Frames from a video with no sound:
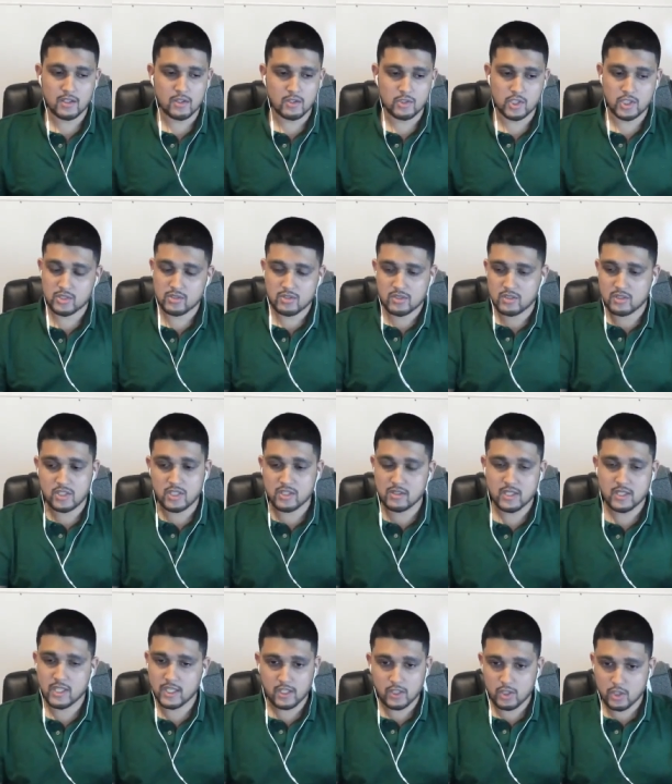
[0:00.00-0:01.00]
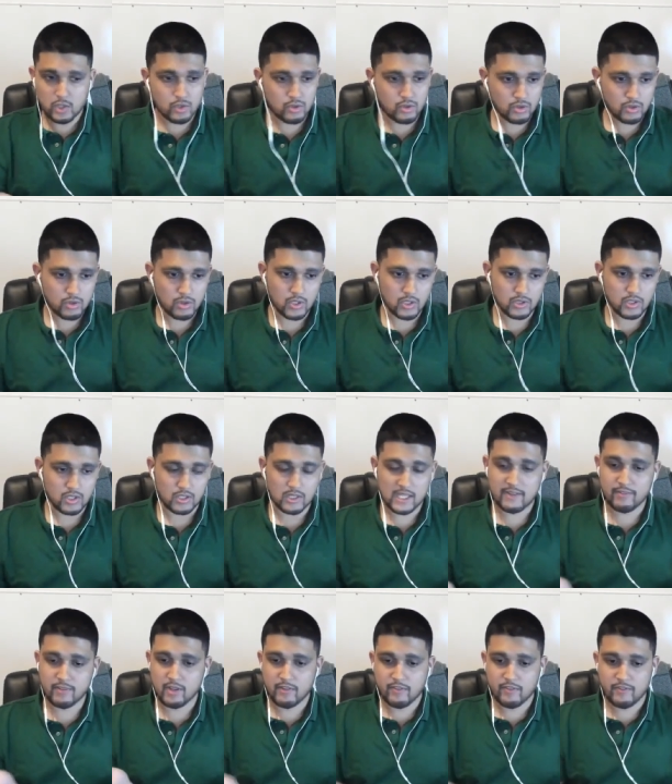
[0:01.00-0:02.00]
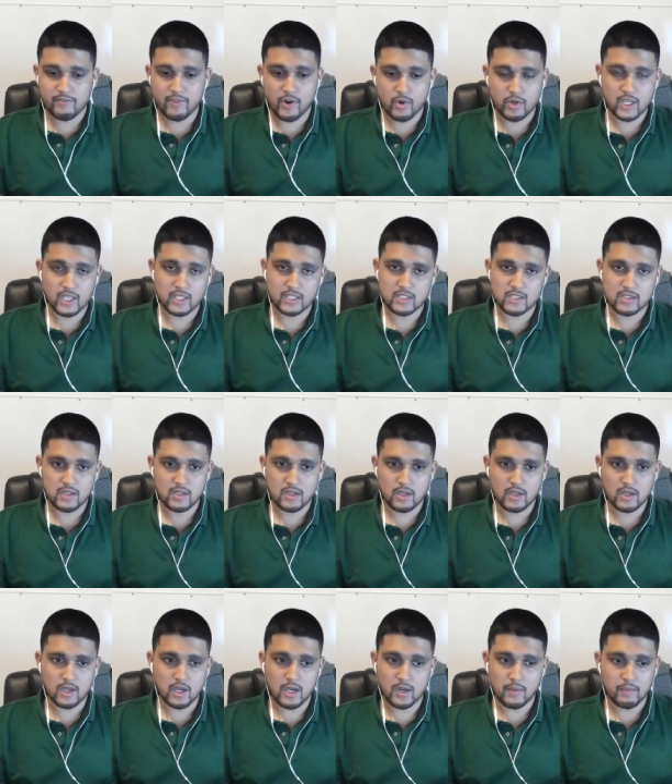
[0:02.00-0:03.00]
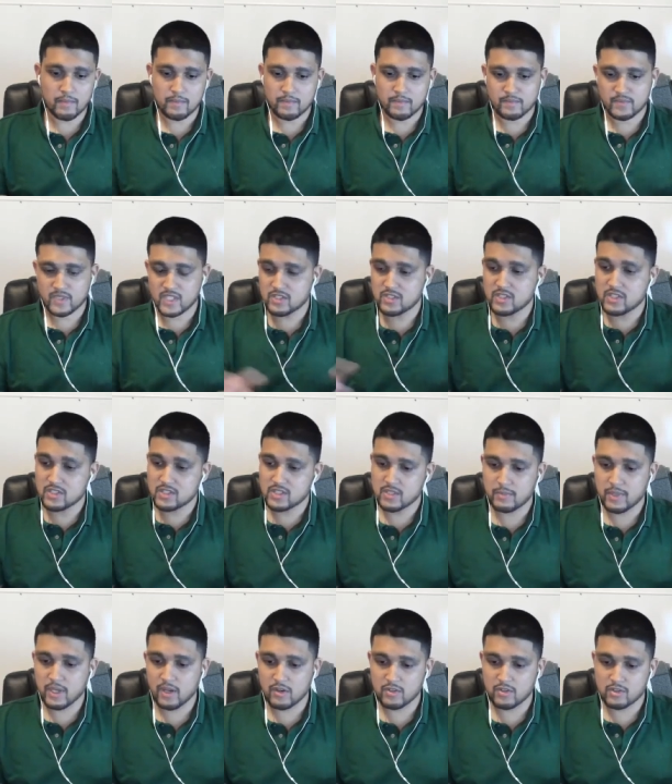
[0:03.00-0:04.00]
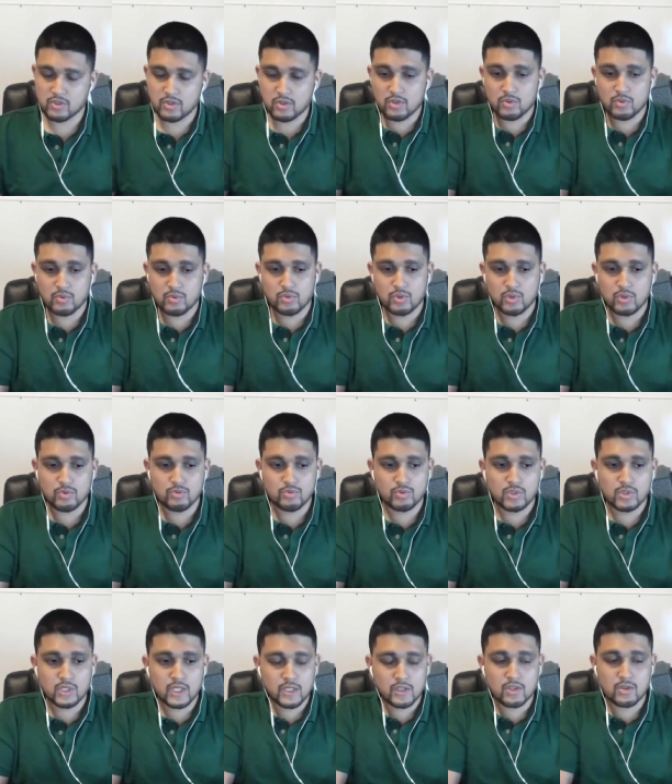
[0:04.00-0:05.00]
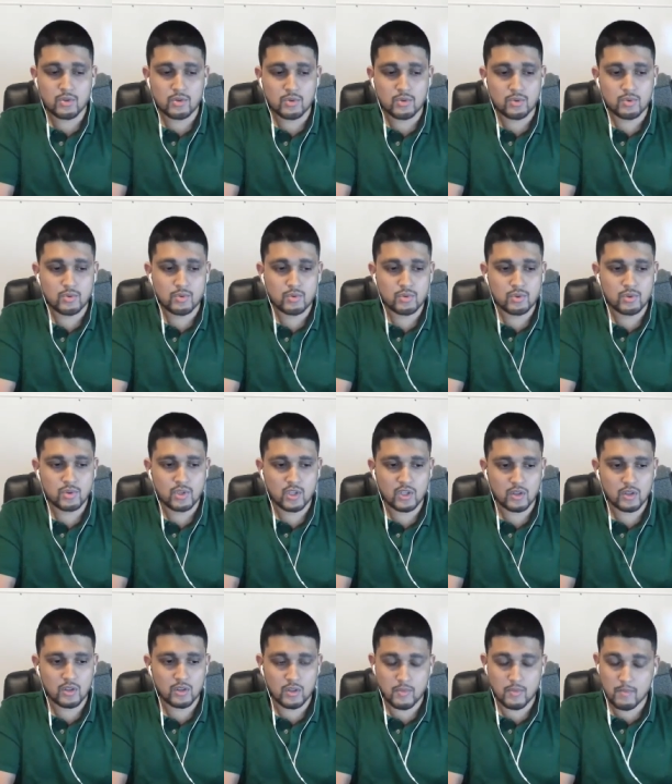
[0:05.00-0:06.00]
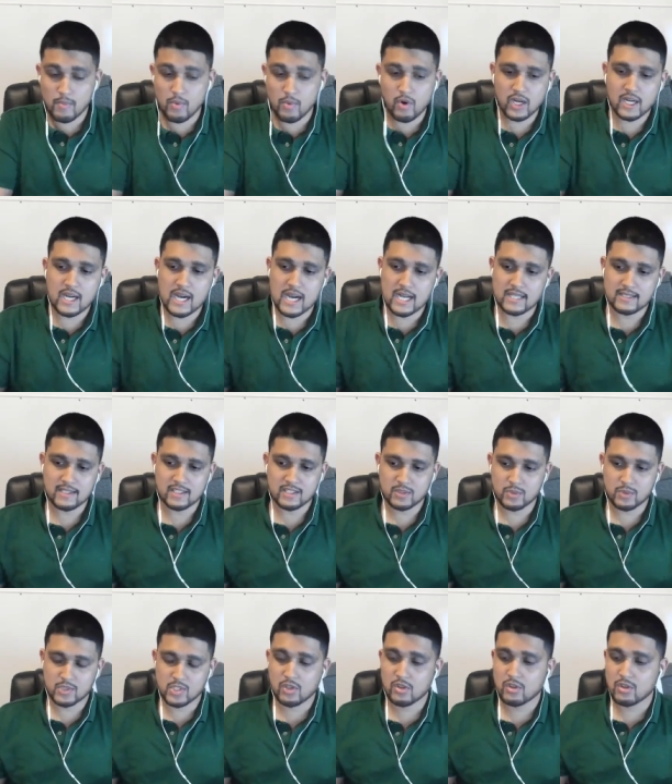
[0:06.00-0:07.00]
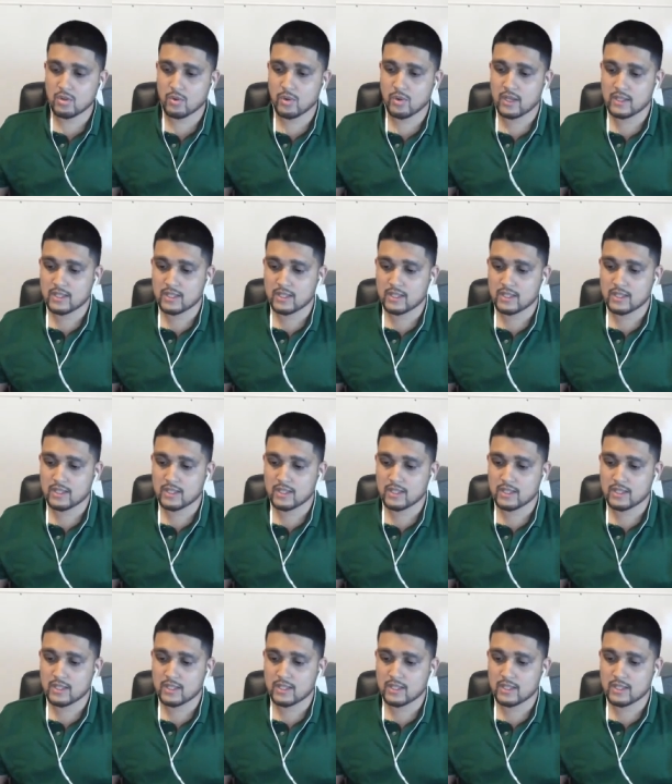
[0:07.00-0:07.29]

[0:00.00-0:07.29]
just like you, the, the level of focus um, just disappears. So you, you, you, the more context switching you're doing